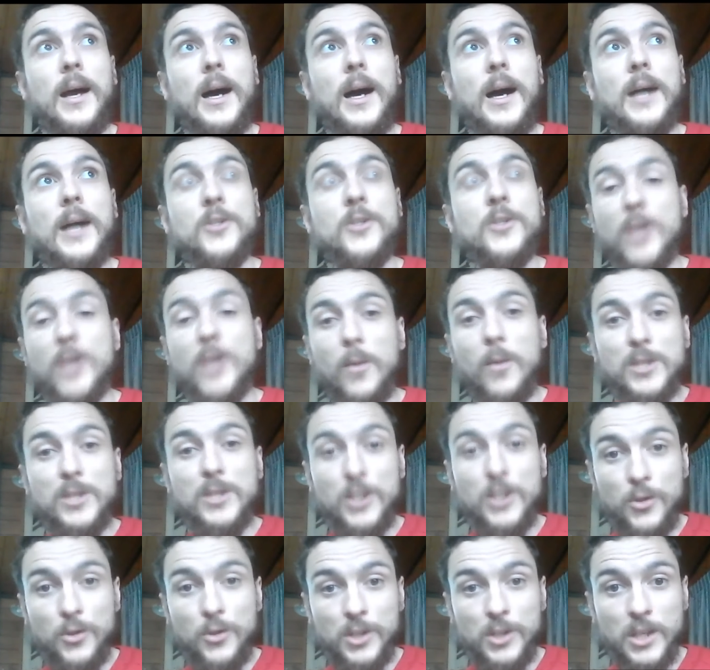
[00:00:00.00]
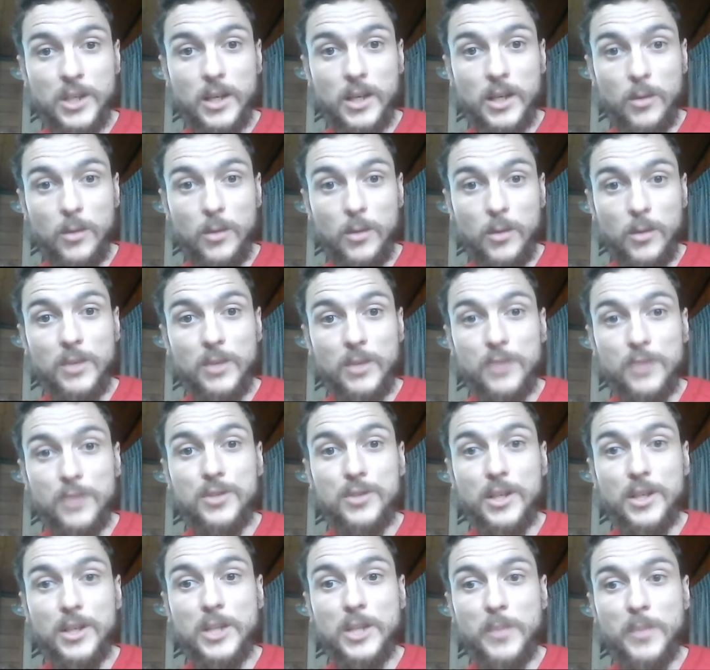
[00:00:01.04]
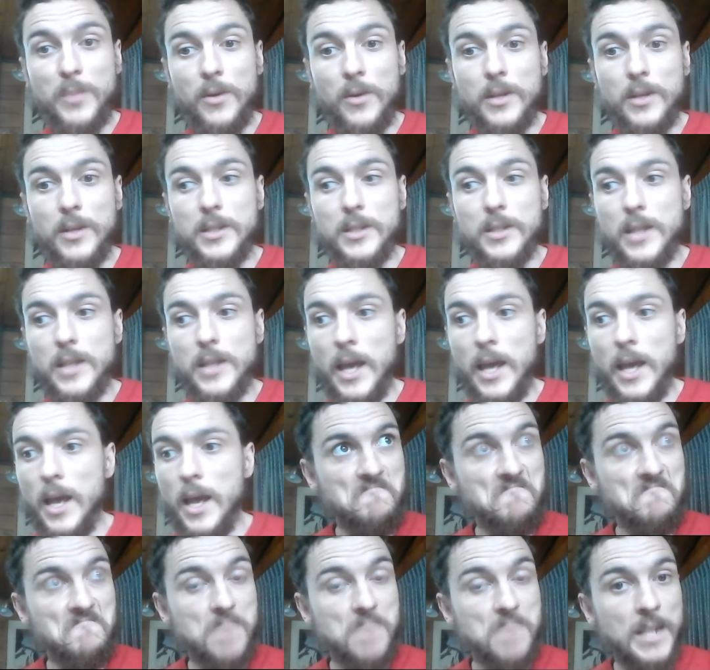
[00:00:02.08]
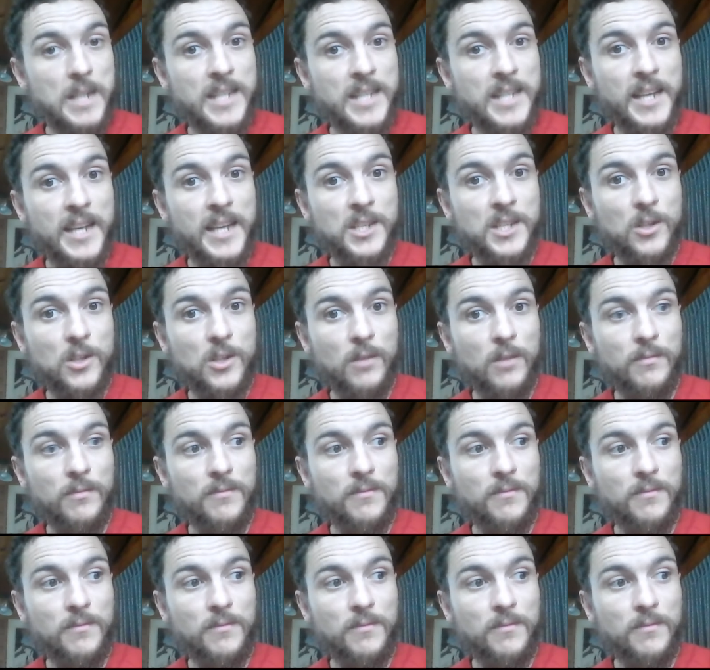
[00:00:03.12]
So yeah, it was an interesting, it was a really interesting experience and a taste of